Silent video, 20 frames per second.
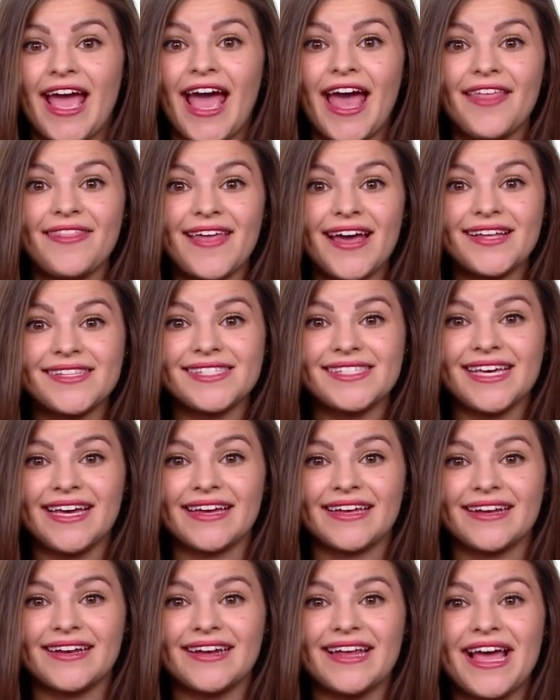And that's
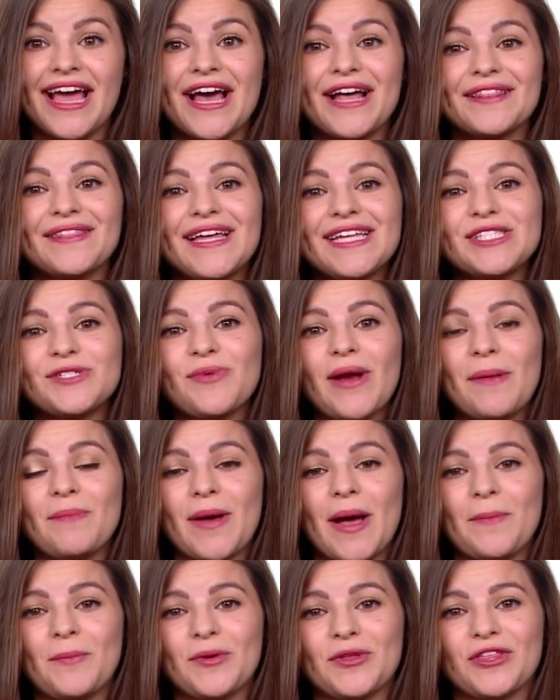it. Let's wrap
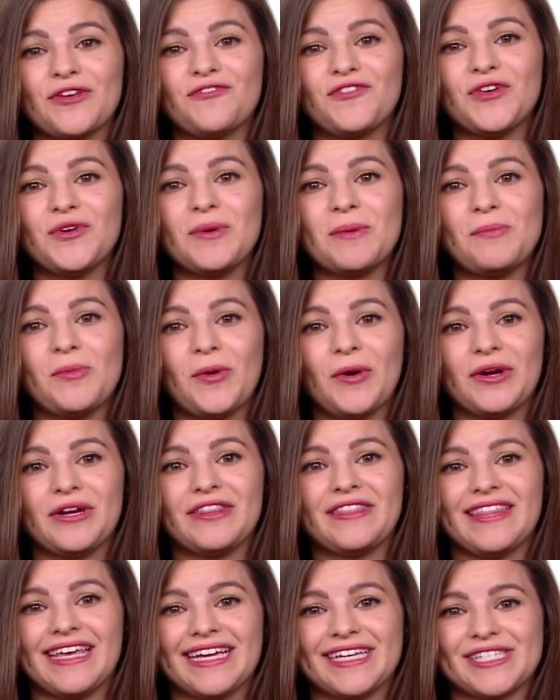up with a few
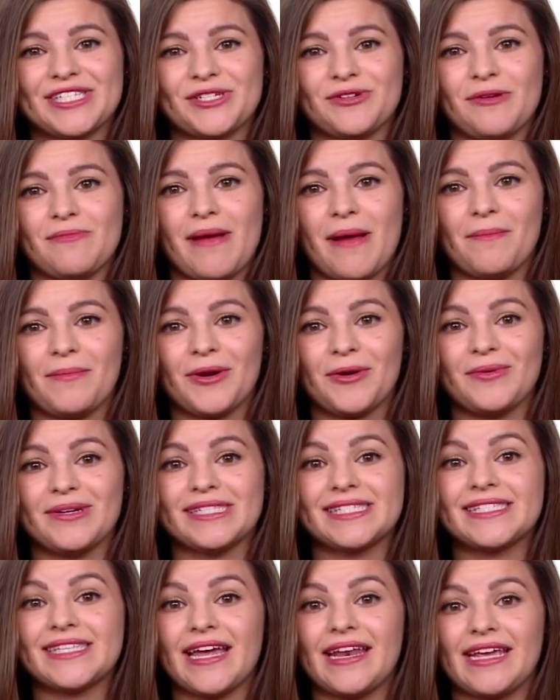important things to remember
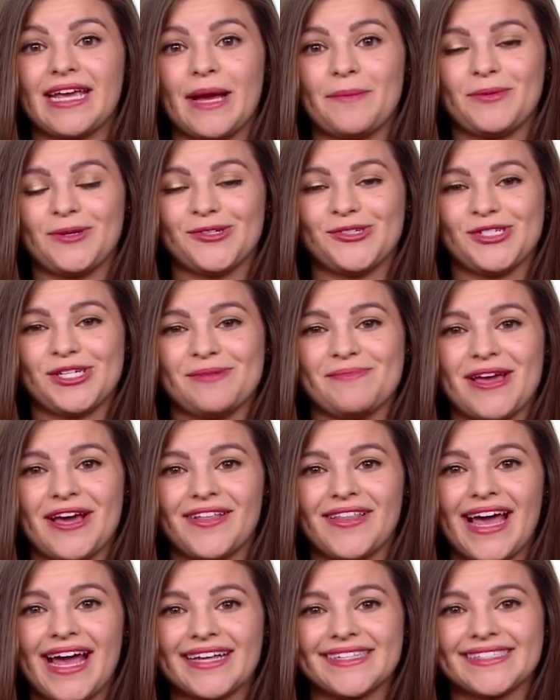when setting up your
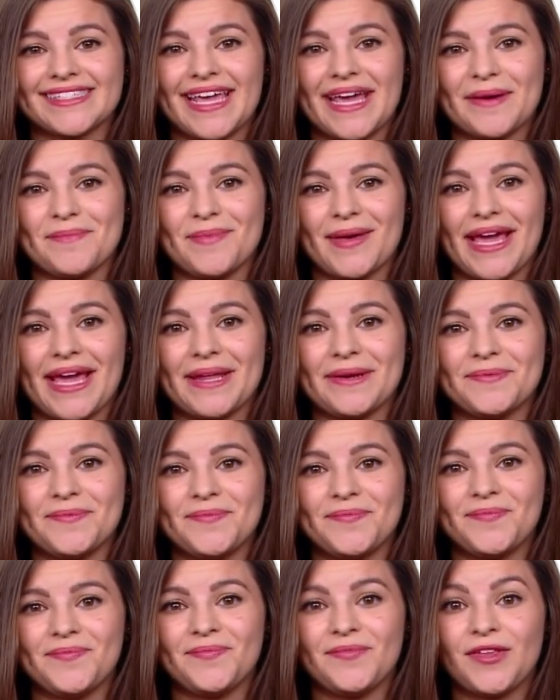Gmail ads campaign.
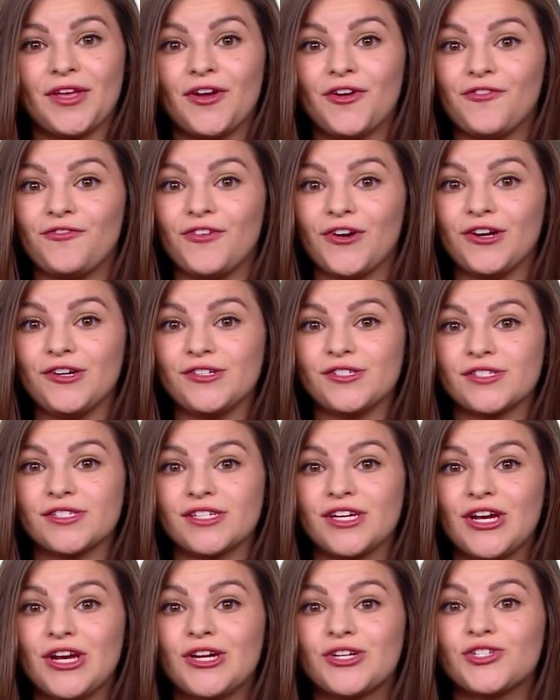
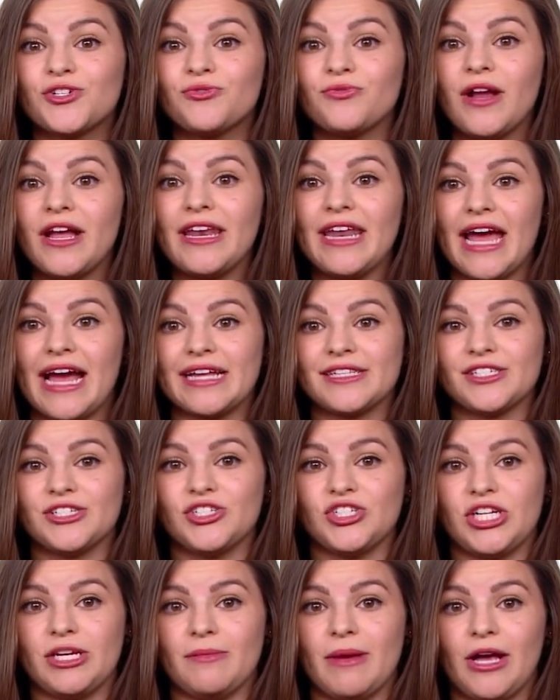First, to run ads
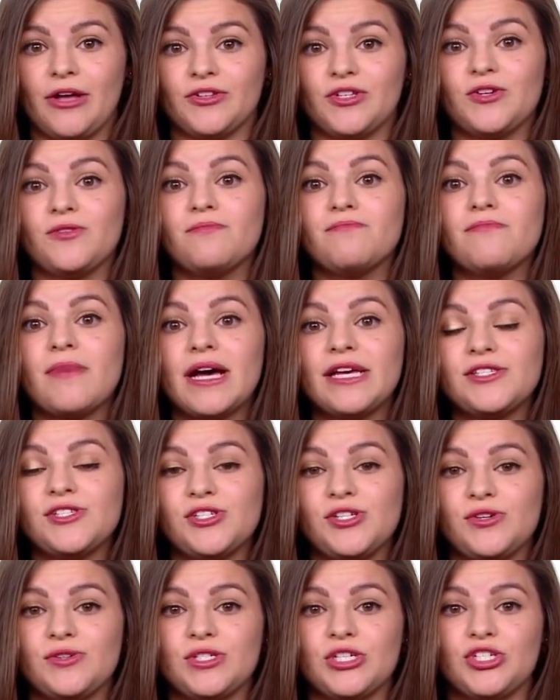in Gmail, you
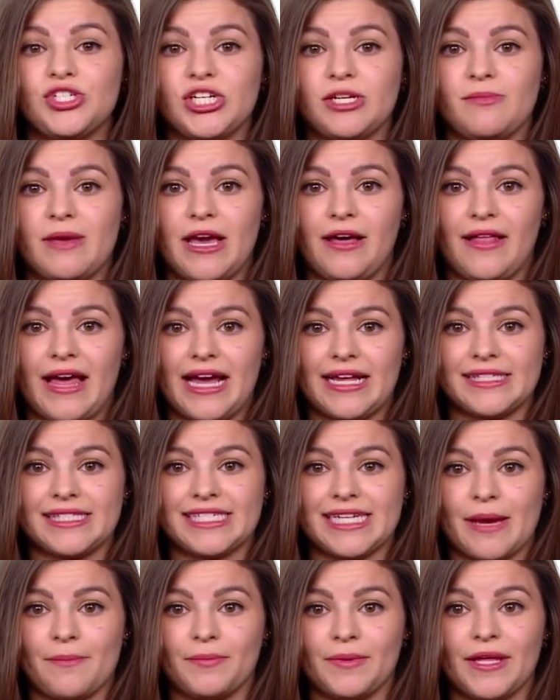must use a Gmail ads
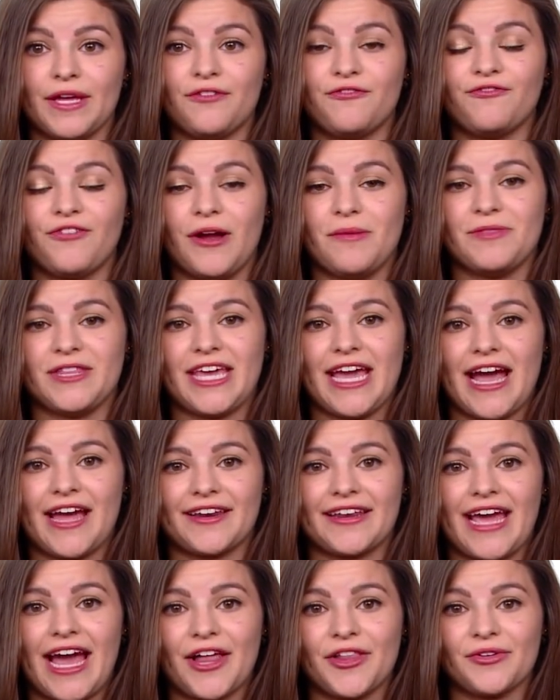template from the
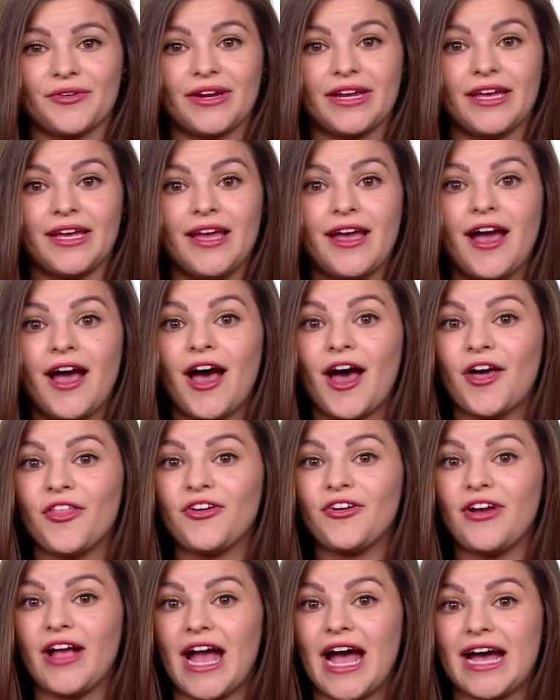ad gallery.
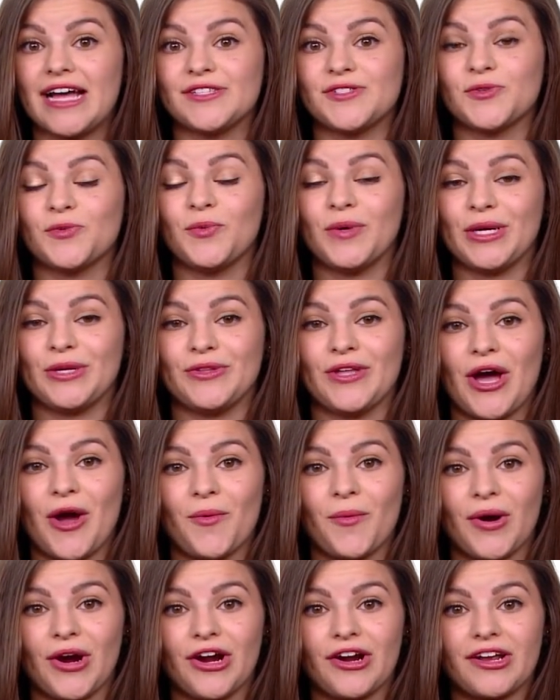Other ads will
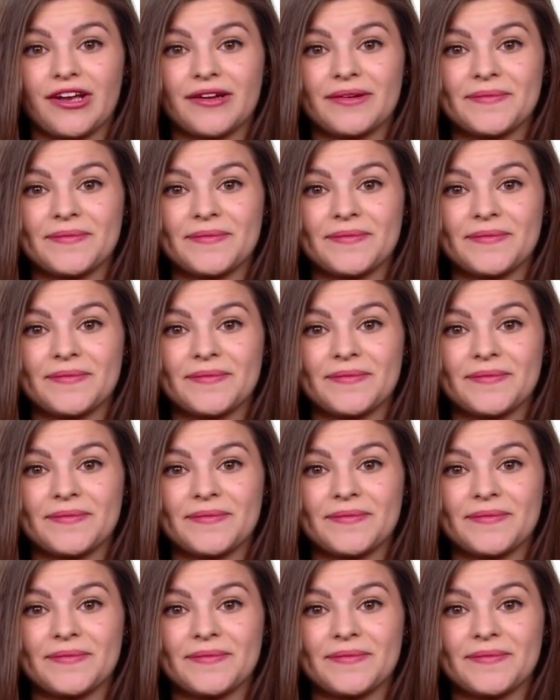not work.